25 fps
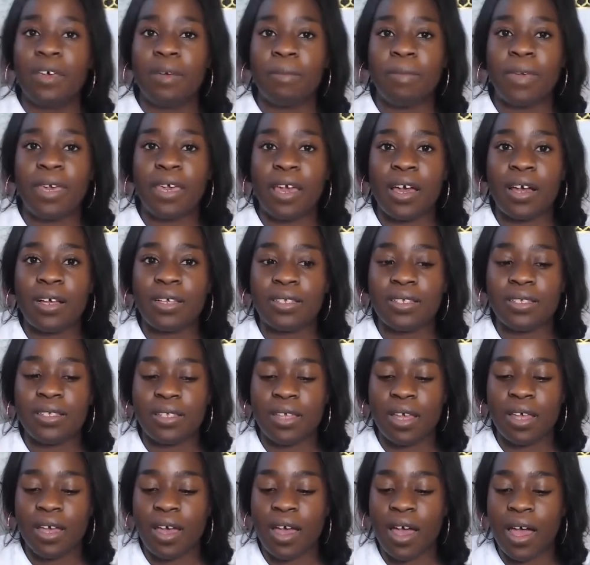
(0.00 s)
because
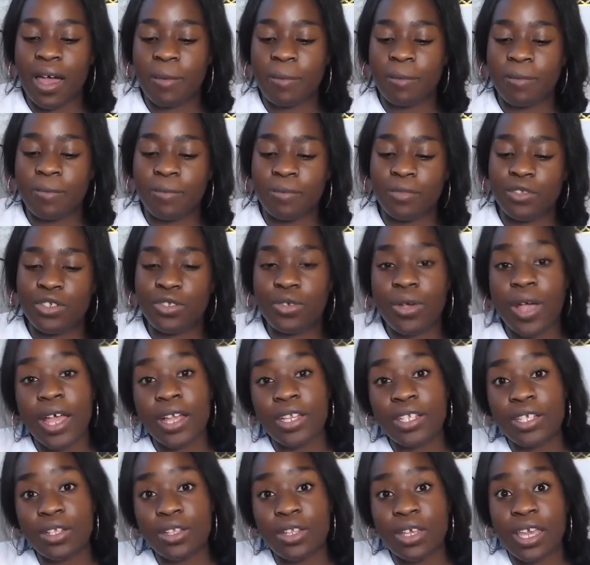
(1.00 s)
I'm trying
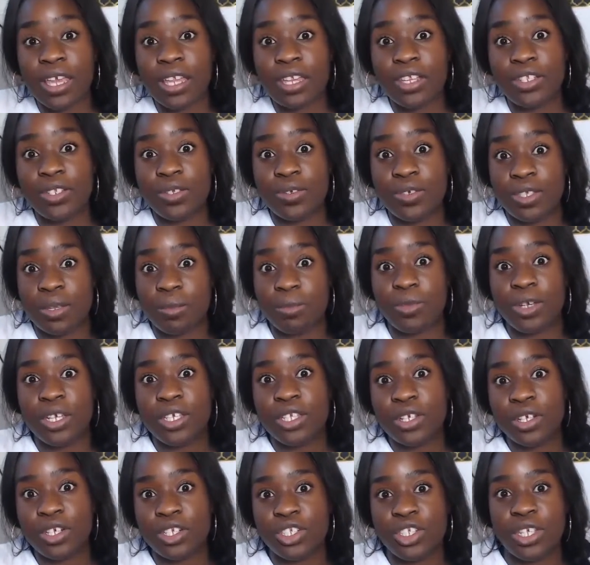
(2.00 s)
to look and do some
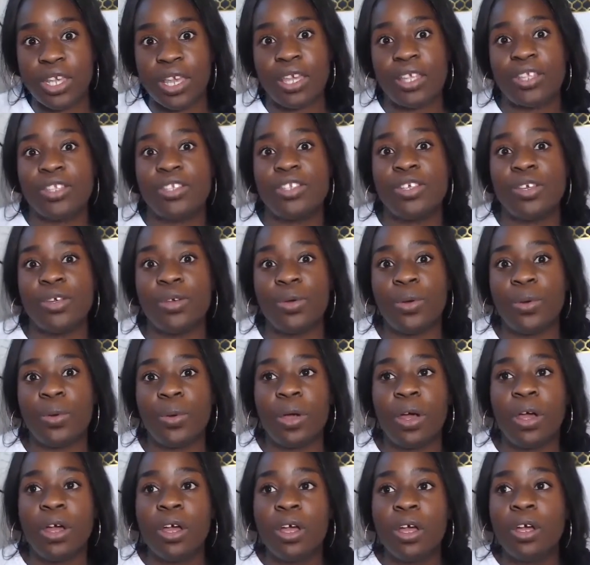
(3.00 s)
research
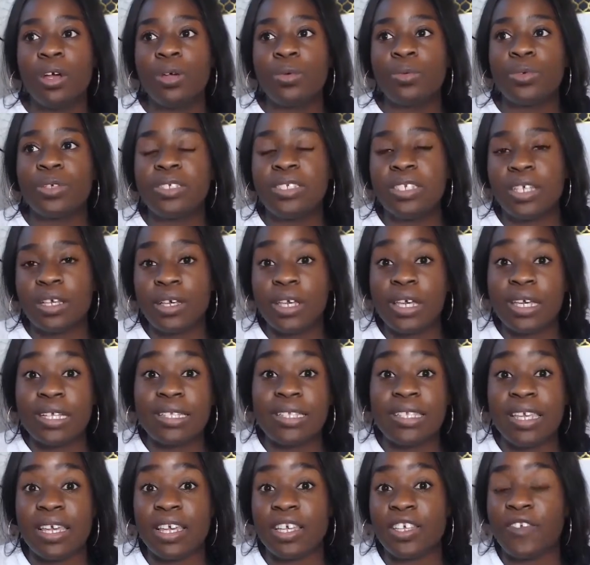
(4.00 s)
into
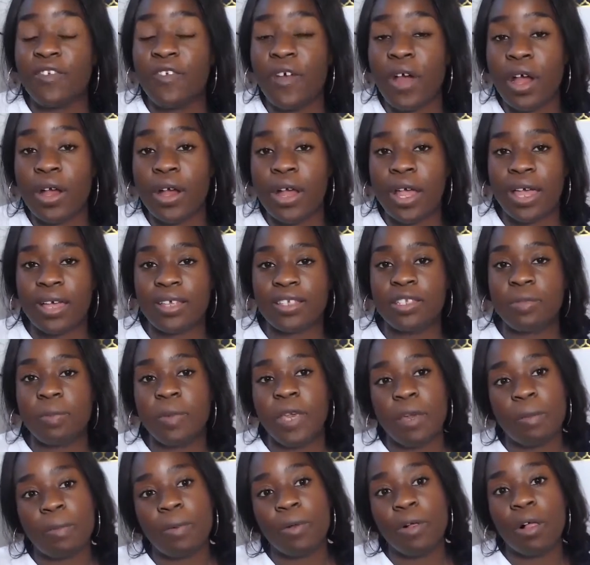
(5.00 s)
resiliency as far as
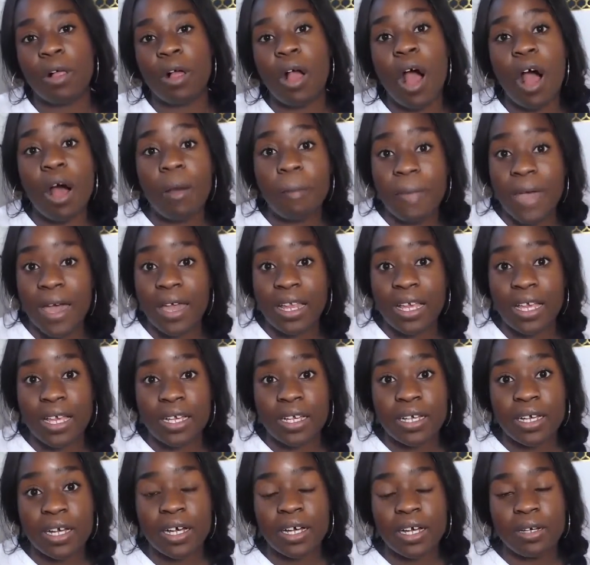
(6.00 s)
people combating